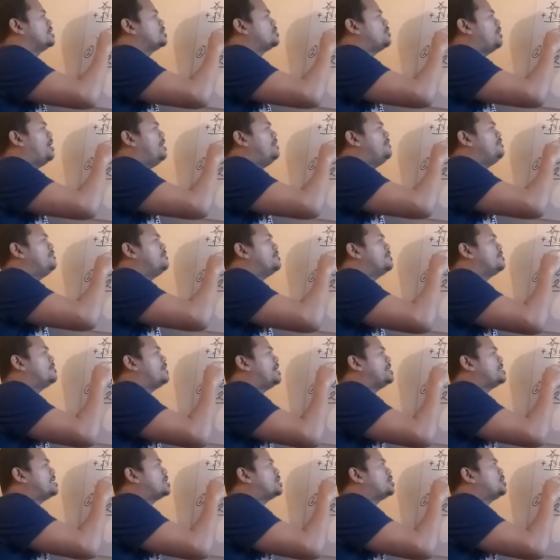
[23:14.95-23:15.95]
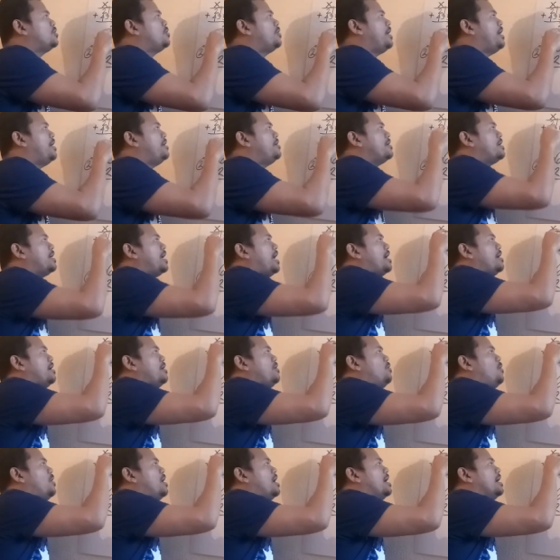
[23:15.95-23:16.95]
12, write the 2 here, carry
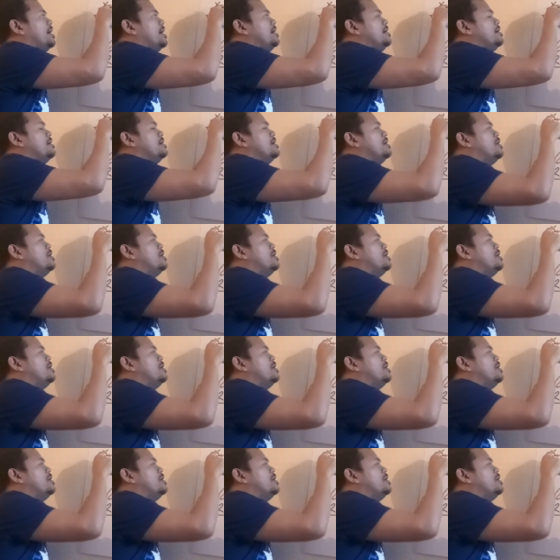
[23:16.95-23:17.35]
1.